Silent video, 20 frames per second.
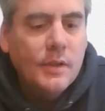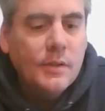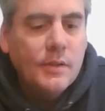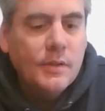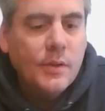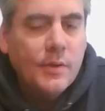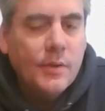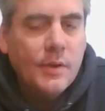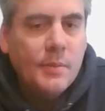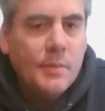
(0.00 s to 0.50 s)

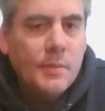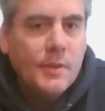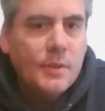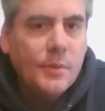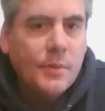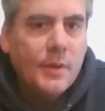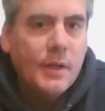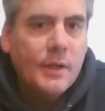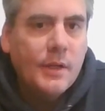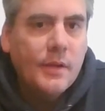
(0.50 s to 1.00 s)
It's going in
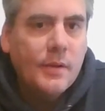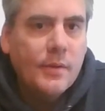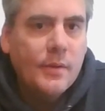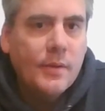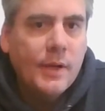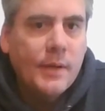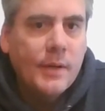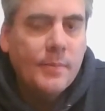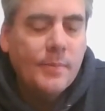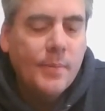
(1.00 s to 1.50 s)
between,
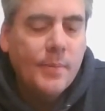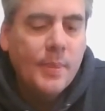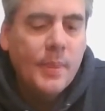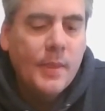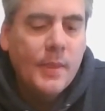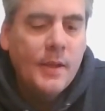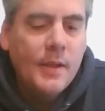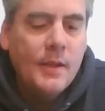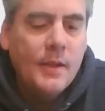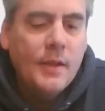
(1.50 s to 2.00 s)
right?
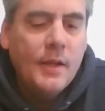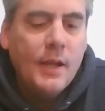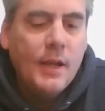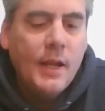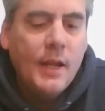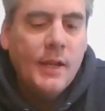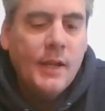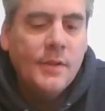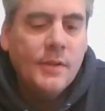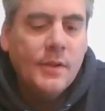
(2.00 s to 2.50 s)

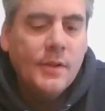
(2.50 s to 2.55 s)
And